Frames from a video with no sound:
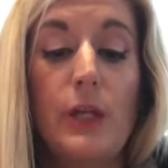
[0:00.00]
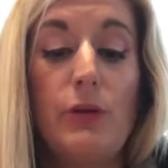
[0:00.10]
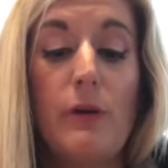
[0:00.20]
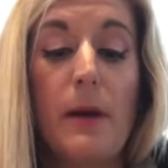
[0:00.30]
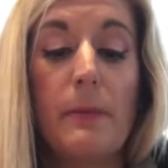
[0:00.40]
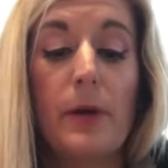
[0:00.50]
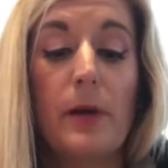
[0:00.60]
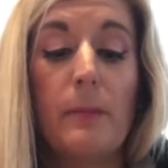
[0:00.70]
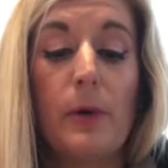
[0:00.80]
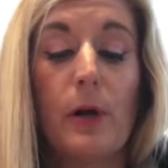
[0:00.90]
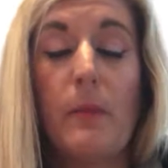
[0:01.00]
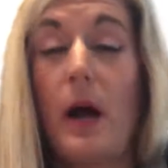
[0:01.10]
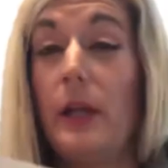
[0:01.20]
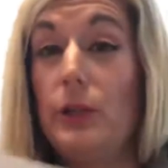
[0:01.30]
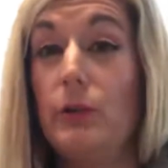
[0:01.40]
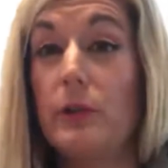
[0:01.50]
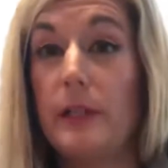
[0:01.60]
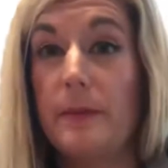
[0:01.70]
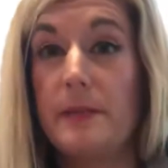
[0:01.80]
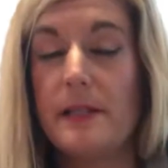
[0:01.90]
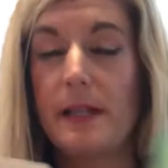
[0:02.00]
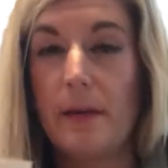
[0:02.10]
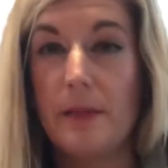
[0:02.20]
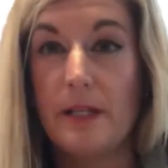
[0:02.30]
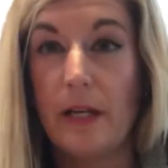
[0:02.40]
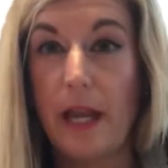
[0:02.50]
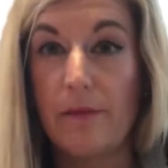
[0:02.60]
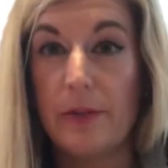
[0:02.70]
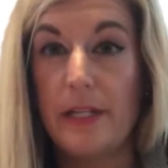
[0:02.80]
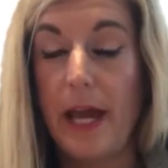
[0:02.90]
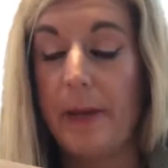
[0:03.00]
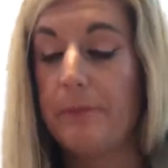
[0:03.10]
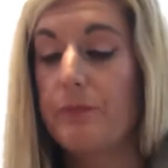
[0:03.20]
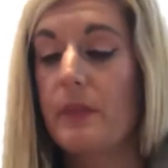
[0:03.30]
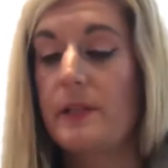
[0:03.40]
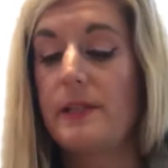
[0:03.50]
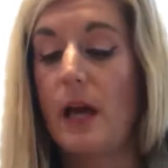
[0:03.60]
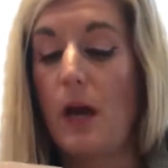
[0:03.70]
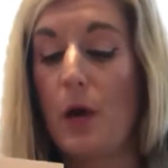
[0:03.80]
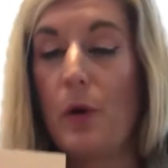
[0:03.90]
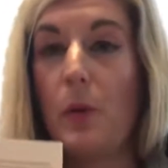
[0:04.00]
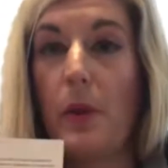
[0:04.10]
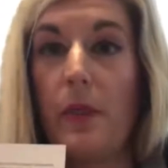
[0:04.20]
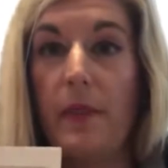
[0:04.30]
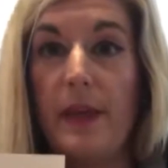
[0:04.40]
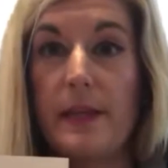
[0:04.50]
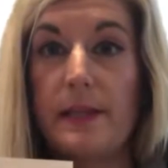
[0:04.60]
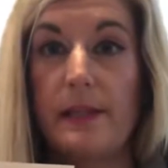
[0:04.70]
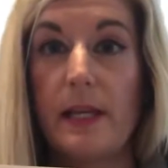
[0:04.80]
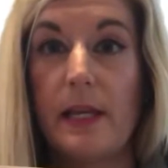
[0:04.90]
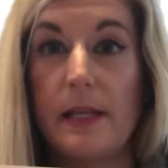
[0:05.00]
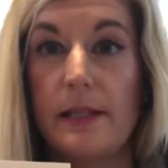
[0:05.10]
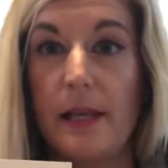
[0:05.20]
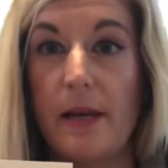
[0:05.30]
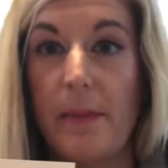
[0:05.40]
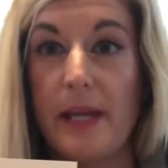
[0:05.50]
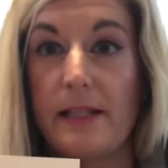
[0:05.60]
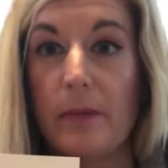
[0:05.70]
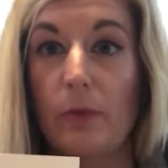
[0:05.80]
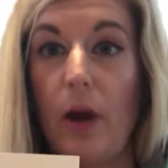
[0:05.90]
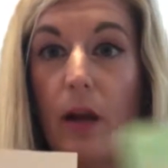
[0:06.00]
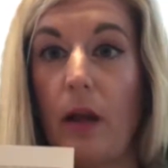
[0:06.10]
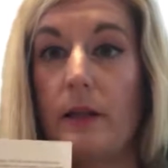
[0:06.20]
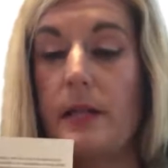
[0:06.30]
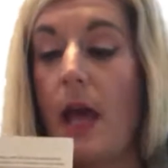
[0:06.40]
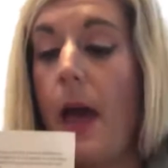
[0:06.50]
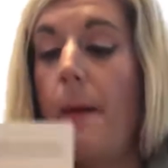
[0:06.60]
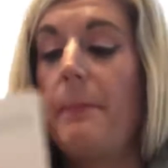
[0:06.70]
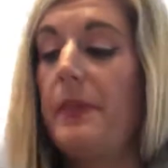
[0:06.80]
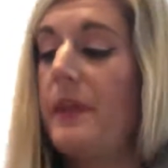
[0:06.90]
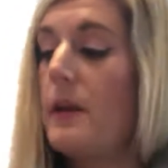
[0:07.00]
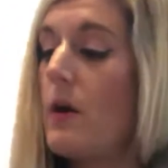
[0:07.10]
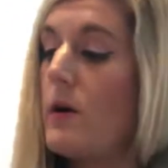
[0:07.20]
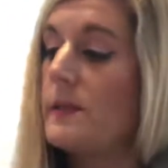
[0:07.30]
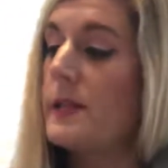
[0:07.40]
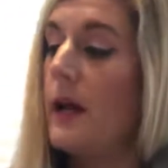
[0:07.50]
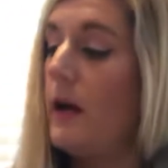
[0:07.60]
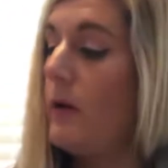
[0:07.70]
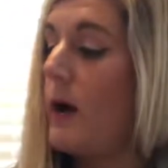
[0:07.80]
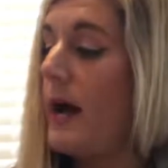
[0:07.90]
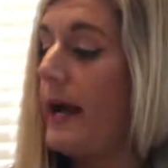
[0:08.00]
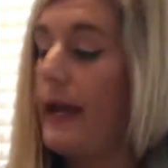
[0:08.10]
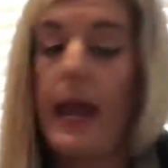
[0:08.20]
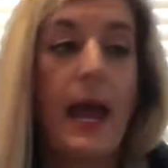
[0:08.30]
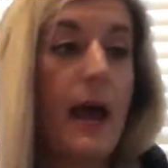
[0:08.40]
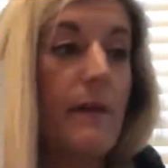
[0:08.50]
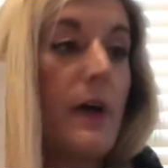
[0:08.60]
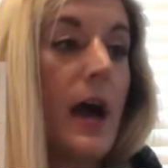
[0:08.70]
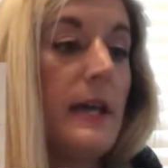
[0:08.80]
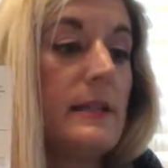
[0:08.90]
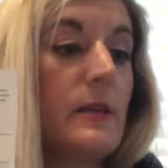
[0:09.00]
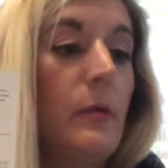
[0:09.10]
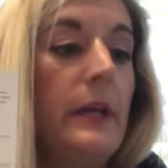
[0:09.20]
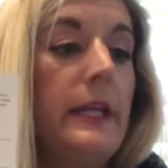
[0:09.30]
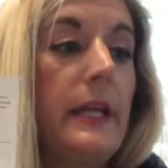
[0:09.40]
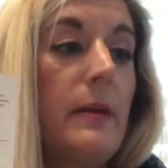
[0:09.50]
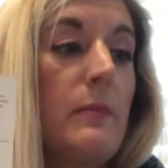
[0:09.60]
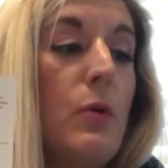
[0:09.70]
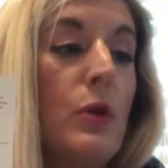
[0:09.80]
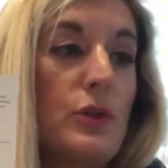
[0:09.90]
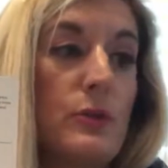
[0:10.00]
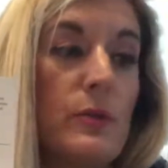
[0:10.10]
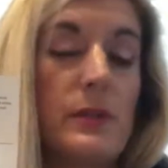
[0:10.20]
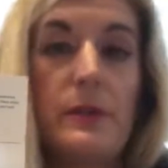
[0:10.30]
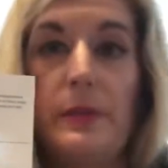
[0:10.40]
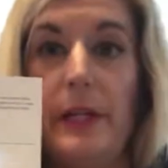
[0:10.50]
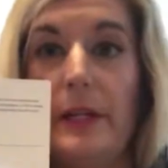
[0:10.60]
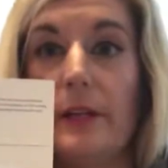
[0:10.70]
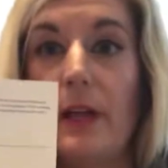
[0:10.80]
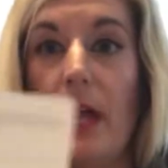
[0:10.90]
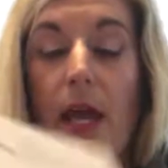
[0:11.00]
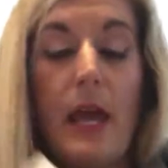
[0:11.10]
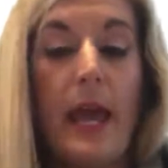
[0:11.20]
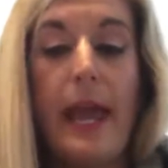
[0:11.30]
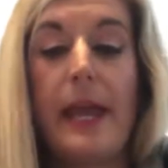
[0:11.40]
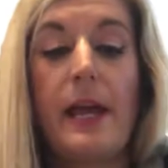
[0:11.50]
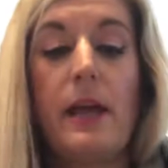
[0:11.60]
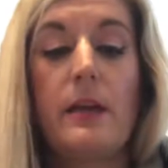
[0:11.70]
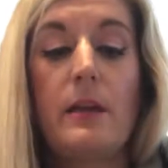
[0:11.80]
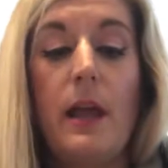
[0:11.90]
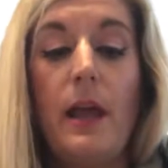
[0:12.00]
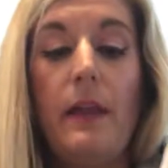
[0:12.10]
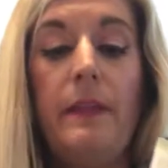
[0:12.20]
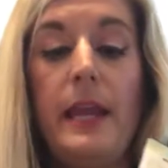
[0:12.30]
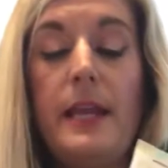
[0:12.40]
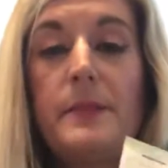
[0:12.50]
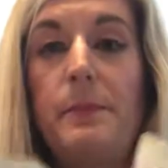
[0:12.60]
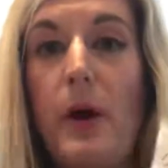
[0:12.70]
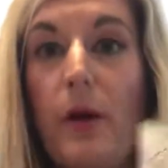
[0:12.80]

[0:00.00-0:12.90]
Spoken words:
cucumber, bergamot, and eucalyptus. It can be done every day. So this is an amazing product. But then also I have Ice Queen and Pore Chores on here. And these